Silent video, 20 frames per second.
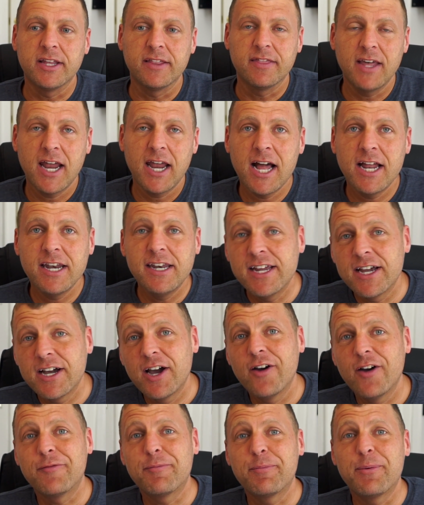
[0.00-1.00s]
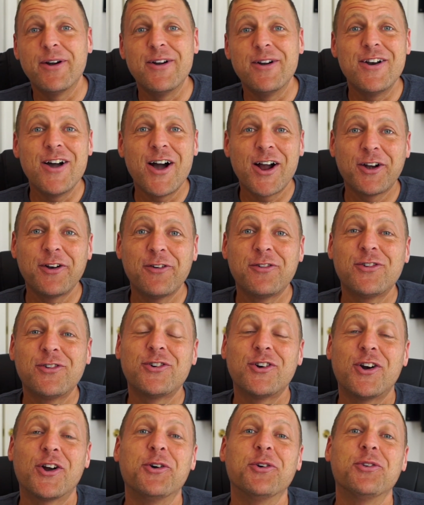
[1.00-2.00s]
that idea of productive
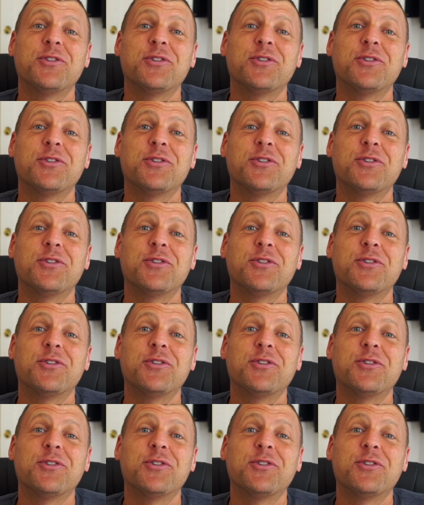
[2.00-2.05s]
struggle.